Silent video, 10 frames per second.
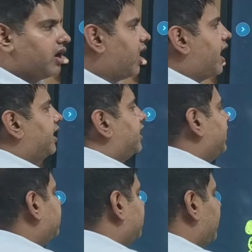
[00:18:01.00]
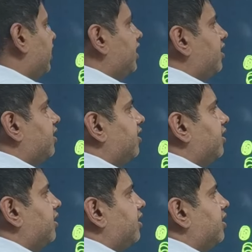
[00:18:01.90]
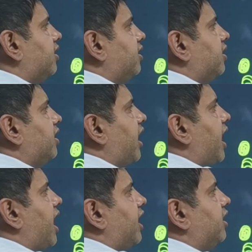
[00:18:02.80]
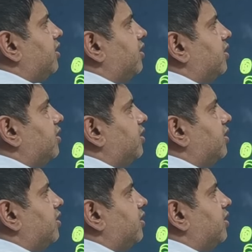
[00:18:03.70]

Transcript: and reach here and